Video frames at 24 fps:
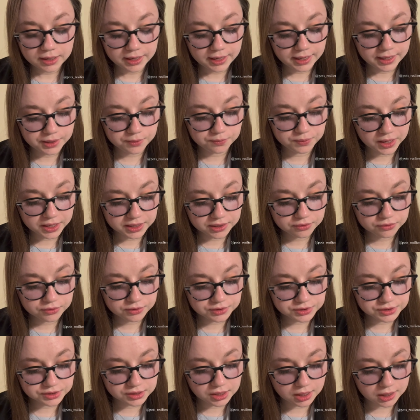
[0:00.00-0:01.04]
a regular
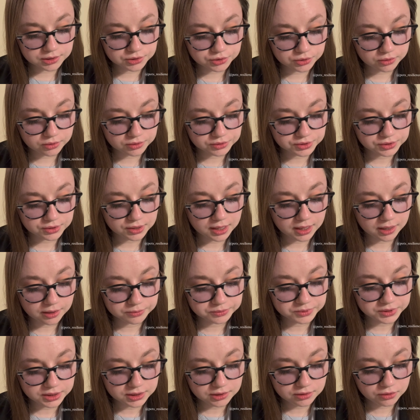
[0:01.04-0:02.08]
schedule to help
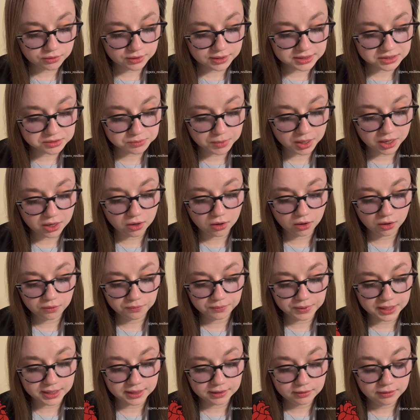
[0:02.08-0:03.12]
decrease my heart
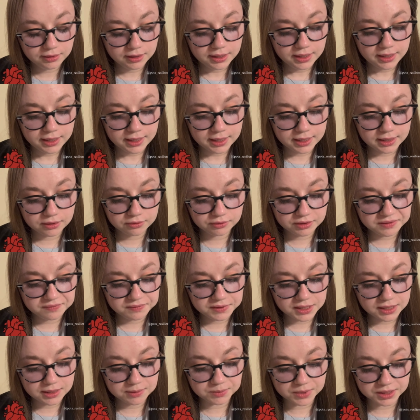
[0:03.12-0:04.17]
rate and
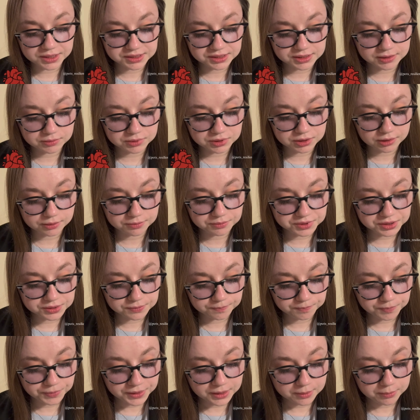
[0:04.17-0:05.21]
alleviate my symptoms.
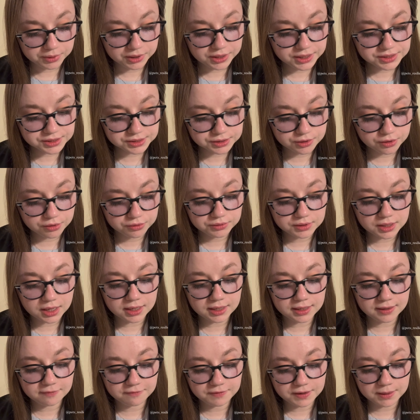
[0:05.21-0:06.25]
Please note that
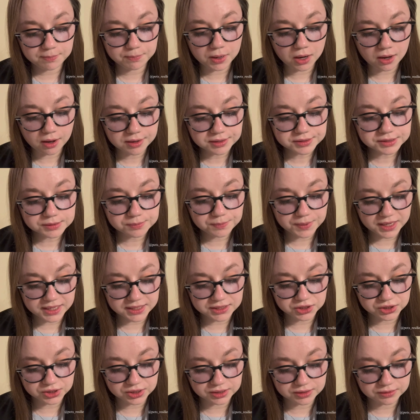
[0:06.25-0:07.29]
if a POTS
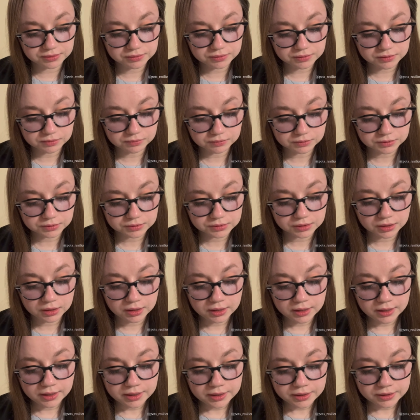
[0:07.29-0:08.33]

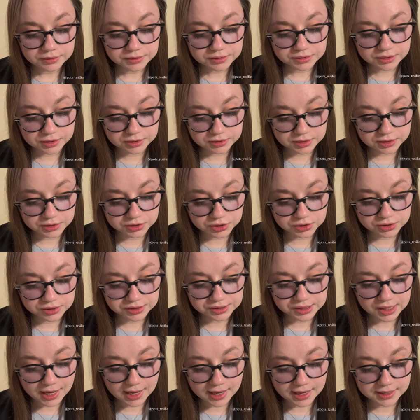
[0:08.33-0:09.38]
patient's conditions
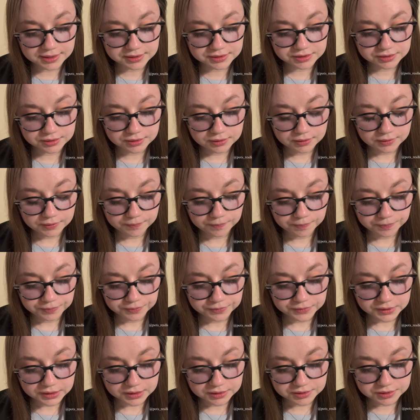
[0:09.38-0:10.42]
has
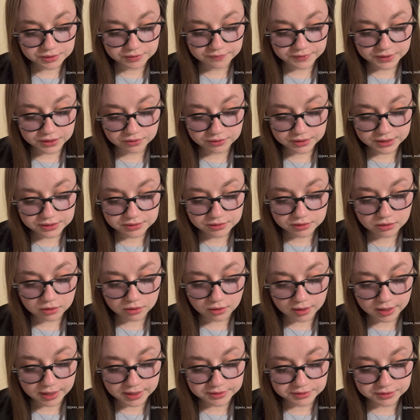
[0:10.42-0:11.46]
severely
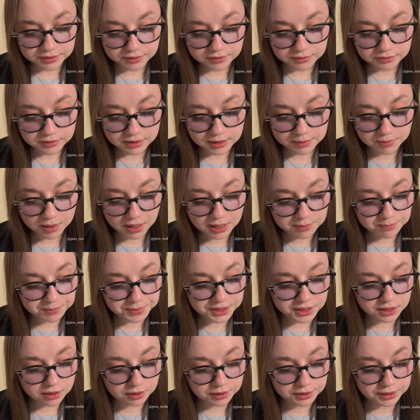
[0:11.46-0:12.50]
declined, they might
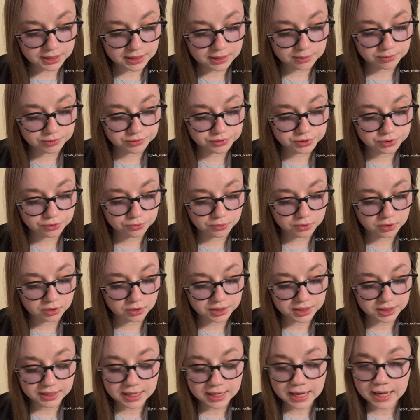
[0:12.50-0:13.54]
be unable to work
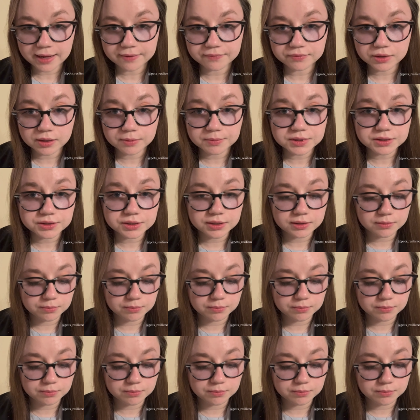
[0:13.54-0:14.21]
and have limited